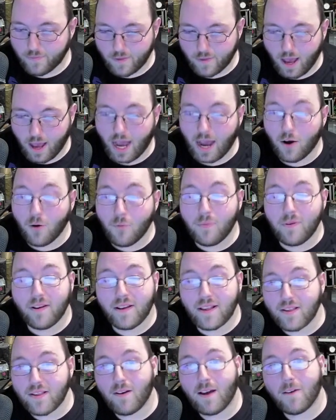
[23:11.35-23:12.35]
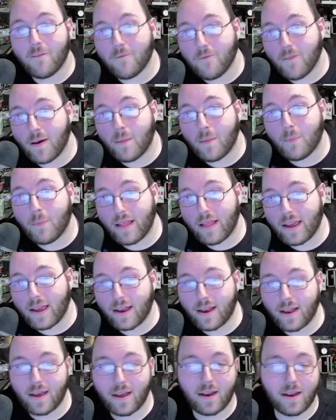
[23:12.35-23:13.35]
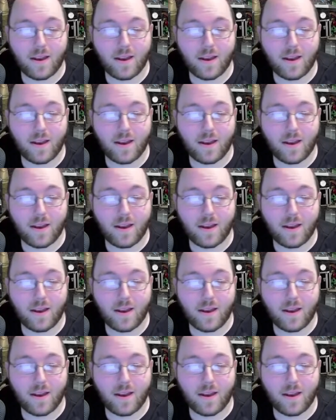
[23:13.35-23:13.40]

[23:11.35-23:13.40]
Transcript: I hope you can still have fun playing it.